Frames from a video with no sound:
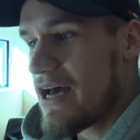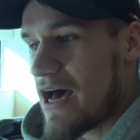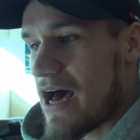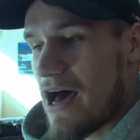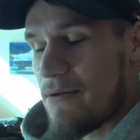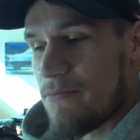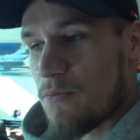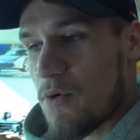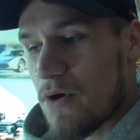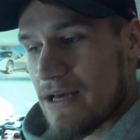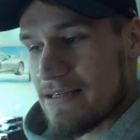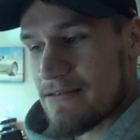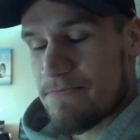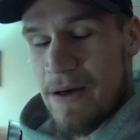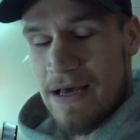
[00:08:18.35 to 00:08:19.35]
and what
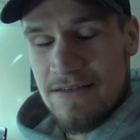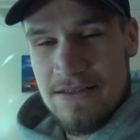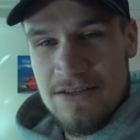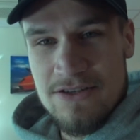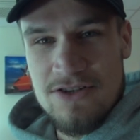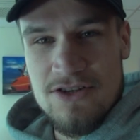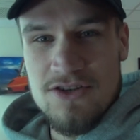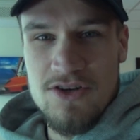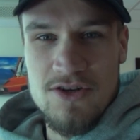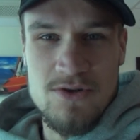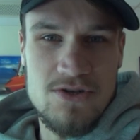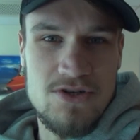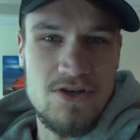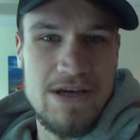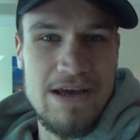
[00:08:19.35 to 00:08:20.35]
is best to do
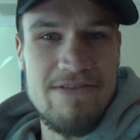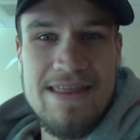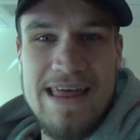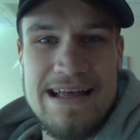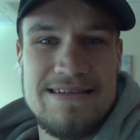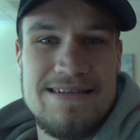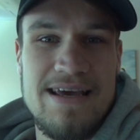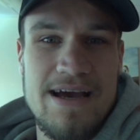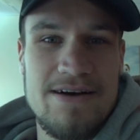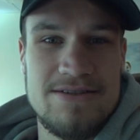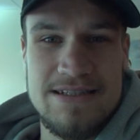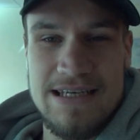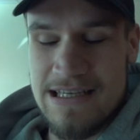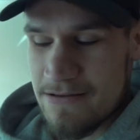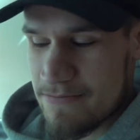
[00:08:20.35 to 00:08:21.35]
to give it that
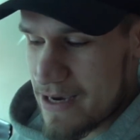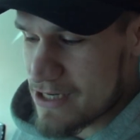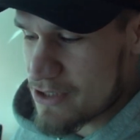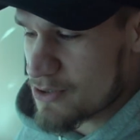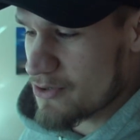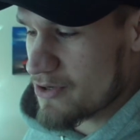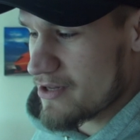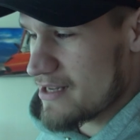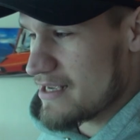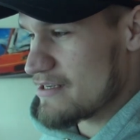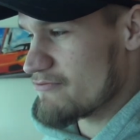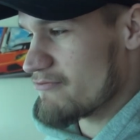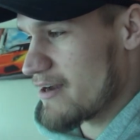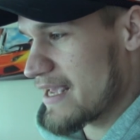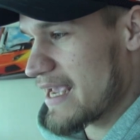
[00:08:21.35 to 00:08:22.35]
TLC to make sure that it
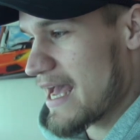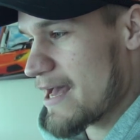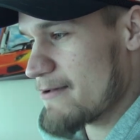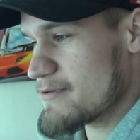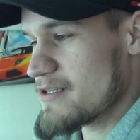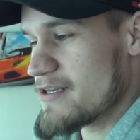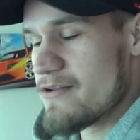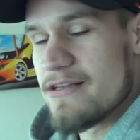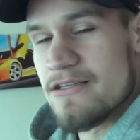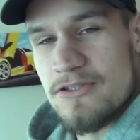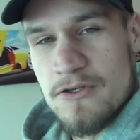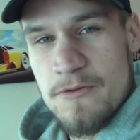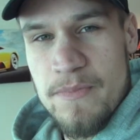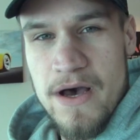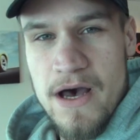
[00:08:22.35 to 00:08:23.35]
is running absolutely
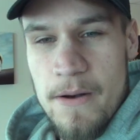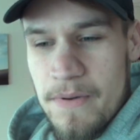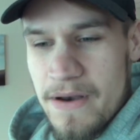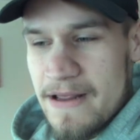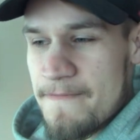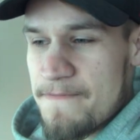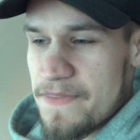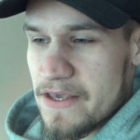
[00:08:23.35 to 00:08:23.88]
superbly.